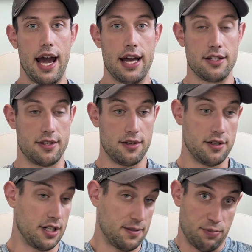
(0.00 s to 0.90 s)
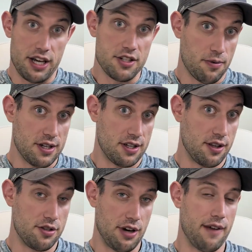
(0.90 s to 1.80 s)
and display it to us
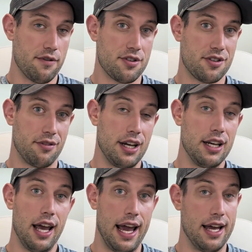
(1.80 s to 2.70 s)
on the driver's screen